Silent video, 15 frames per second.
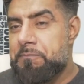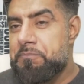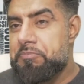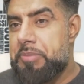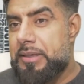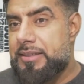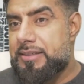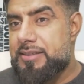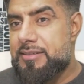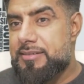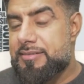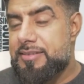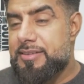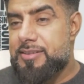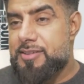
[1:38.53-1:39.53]
But
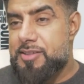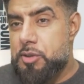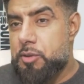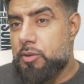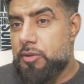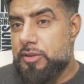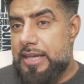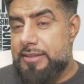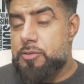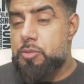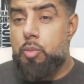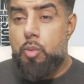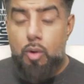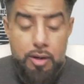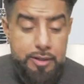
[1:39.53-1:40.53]
sure, that's
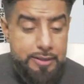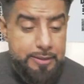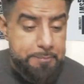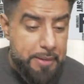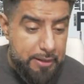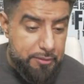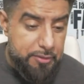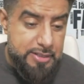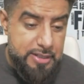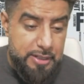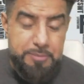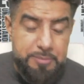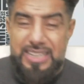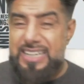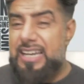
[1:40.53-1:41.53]
one
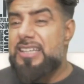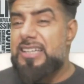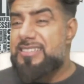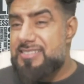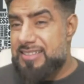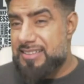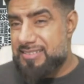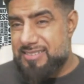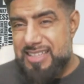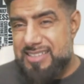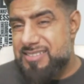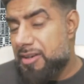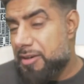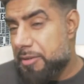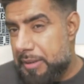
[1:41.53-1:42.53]
paradigm, a license.
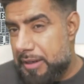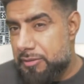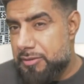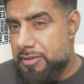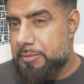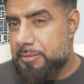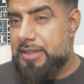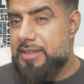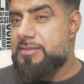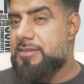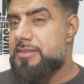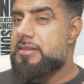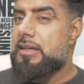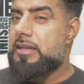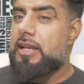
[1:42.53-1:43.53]
That's not a paradigm. I guess
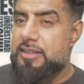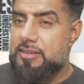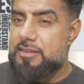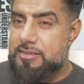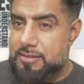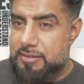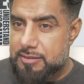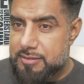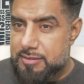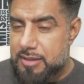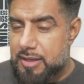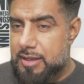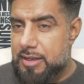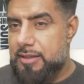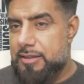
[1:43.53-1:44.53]
it's a license
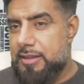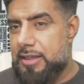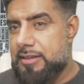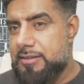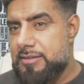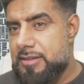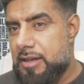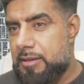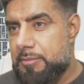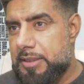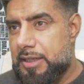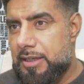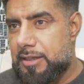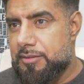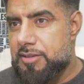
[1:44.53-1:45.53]
that Islam
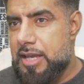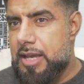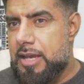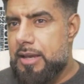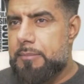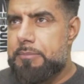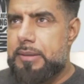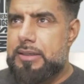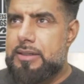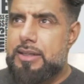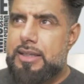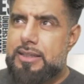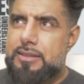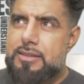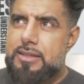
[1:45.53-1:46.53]
allows. But
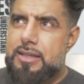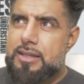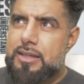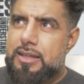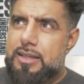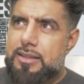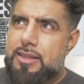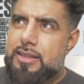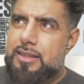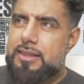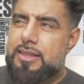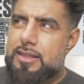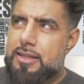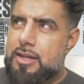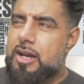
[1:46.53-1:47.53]
it, the,
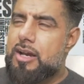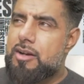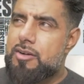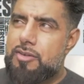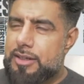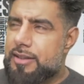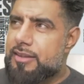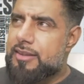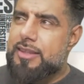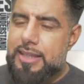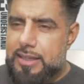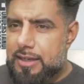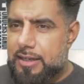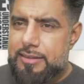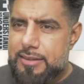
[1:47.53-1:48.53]
the current
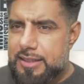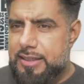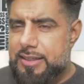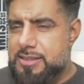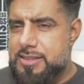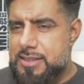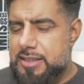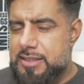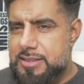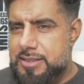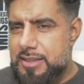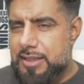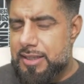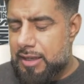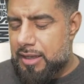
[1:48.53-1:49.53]
thing, I think, is, is
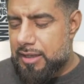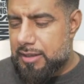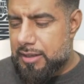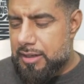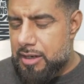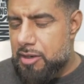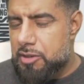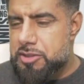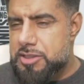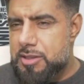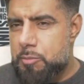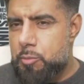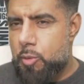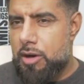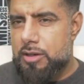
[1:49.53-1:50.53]

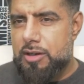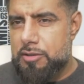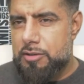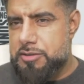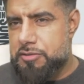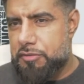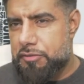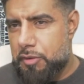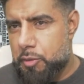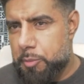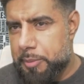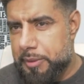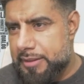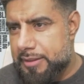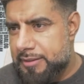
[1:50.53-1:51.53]
somewhat
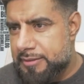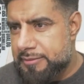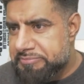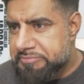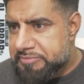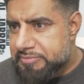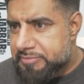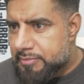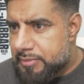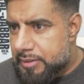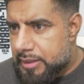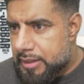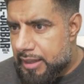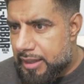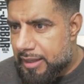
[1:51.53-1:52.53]
claustrophobic.
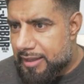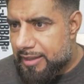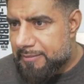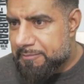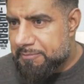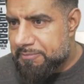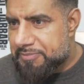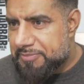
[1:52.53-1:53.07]
Um,